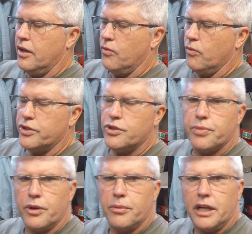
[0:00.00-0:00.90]
once you
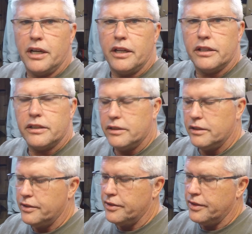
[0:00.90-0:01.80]
put them on,
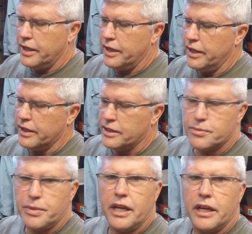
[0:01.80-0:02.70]
they
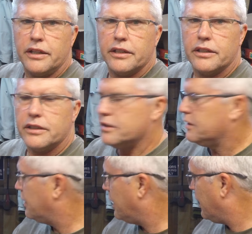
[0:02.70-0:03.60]
expand
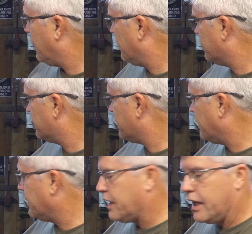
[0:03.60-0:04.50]
and
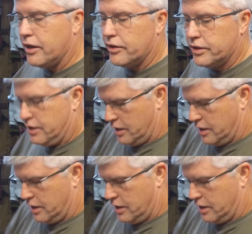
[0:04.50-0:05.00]
tighten down,